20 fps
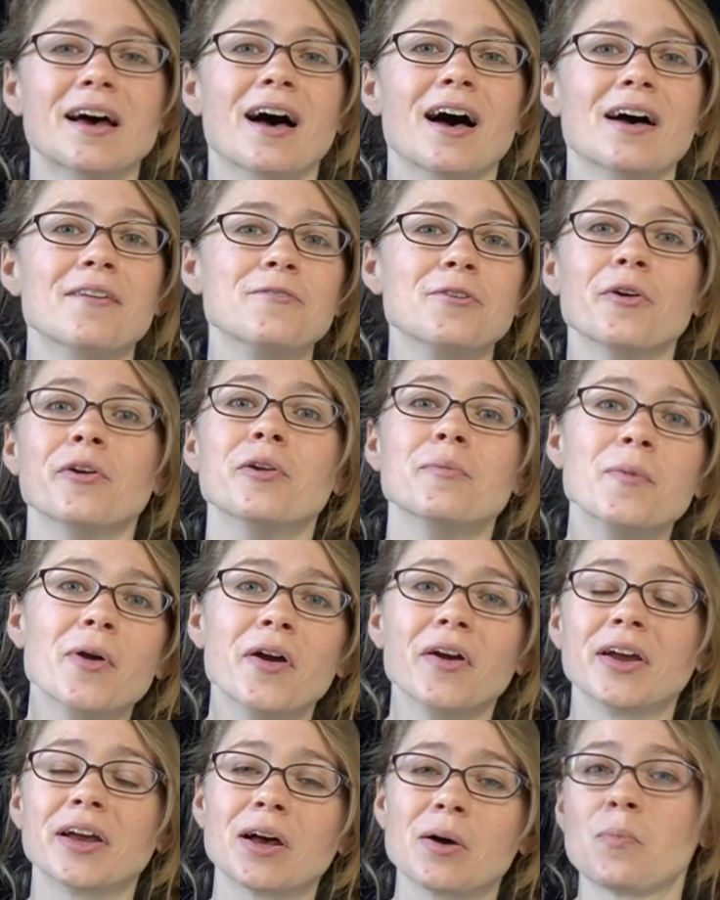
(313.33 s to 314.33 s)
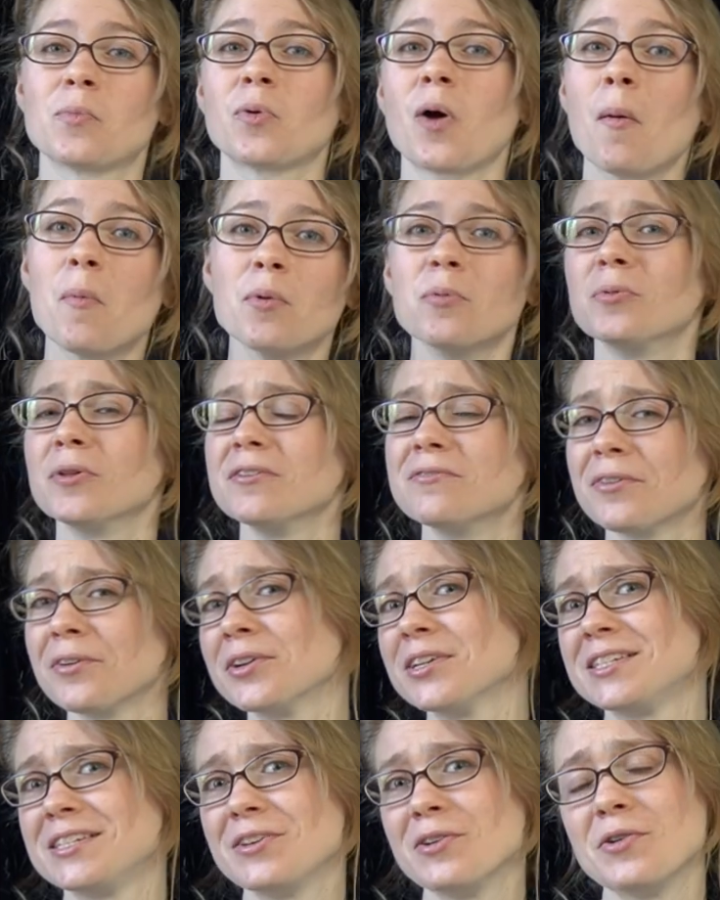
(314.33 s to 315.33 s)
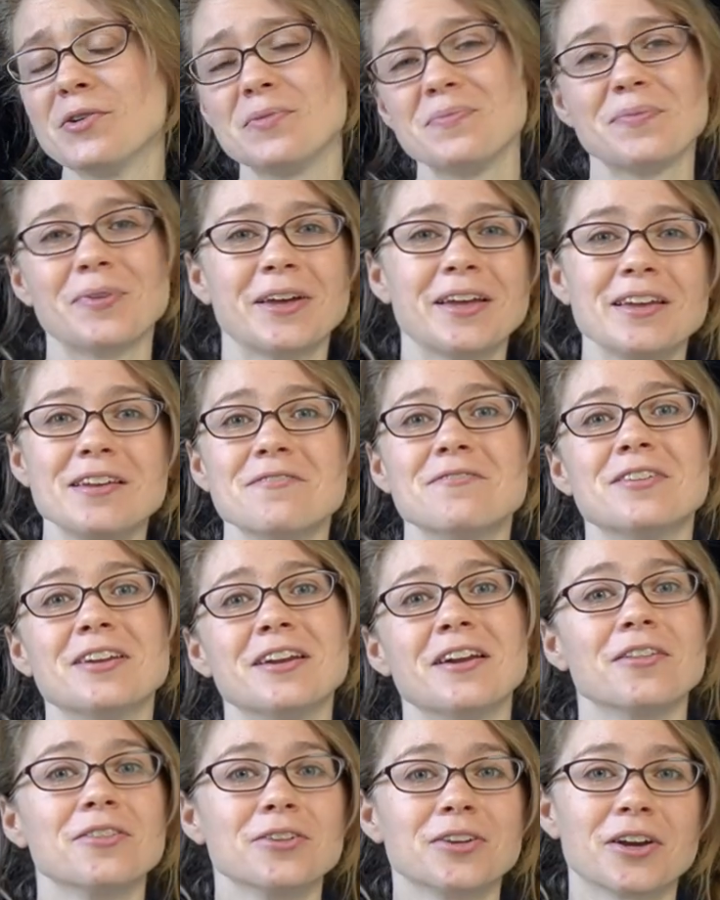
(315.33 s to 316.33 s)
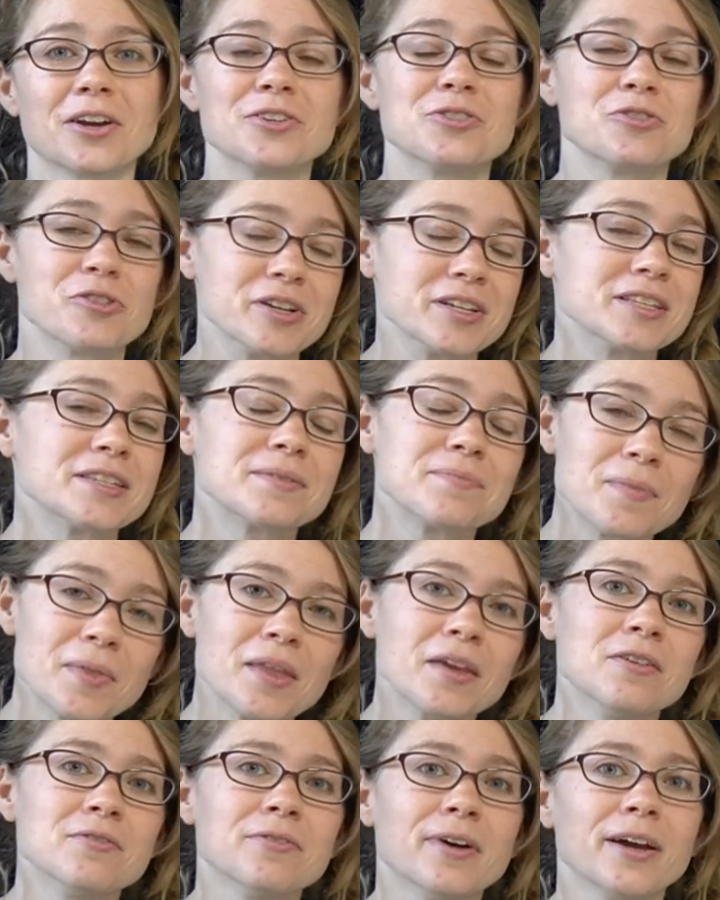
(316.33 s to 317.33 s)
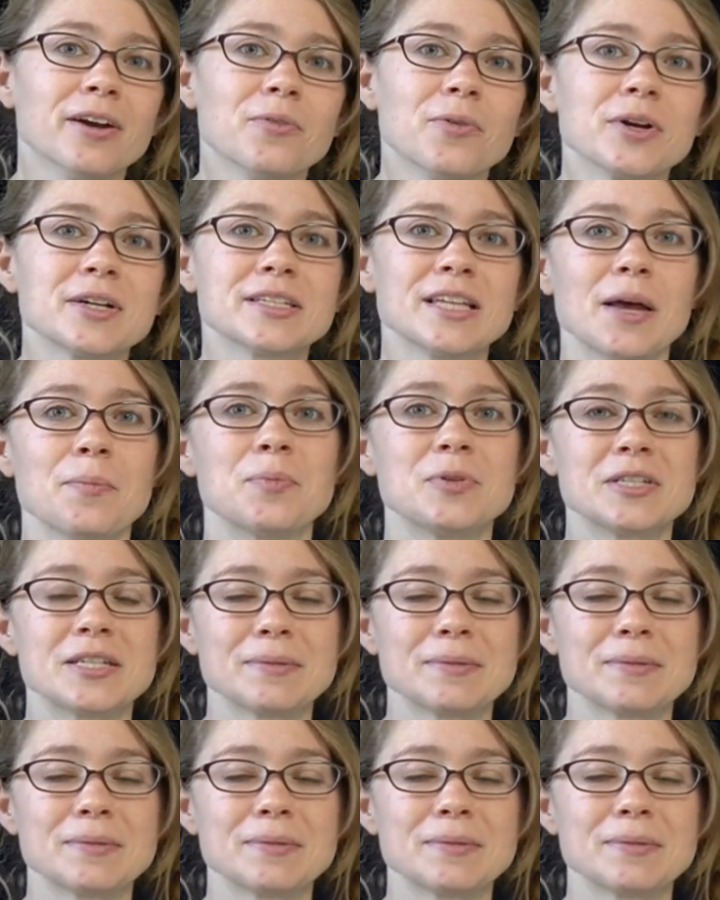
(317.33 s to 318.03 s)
If you're in America, probably very soon, but even in other countries, fireworks happen